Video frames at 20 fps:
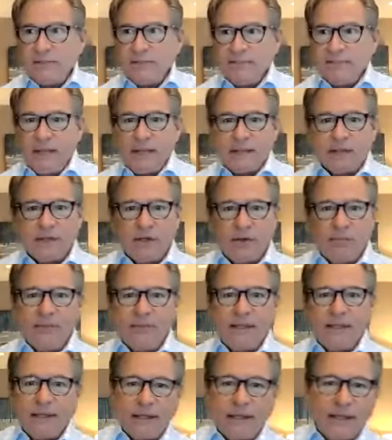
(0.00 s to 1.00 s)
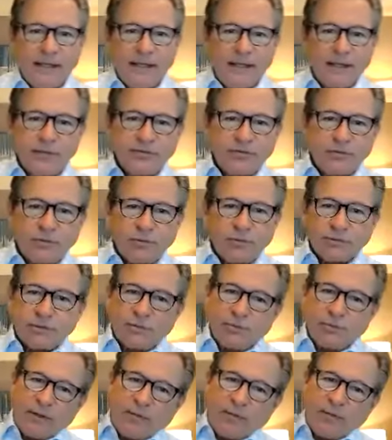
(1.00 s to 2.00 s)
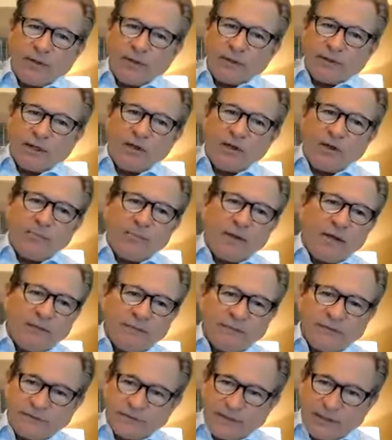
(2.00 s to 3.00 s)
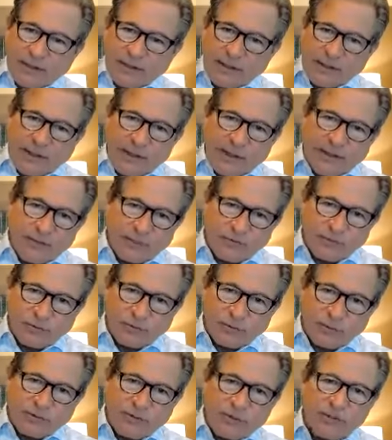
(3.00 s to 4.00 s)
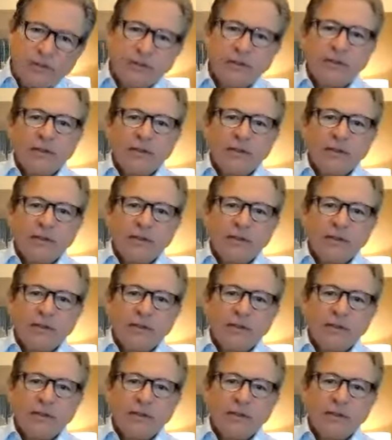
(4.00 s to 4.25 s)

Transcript: Mike told me in Atlanta, Georgia, we were at the home office in Atlanta, Georgia,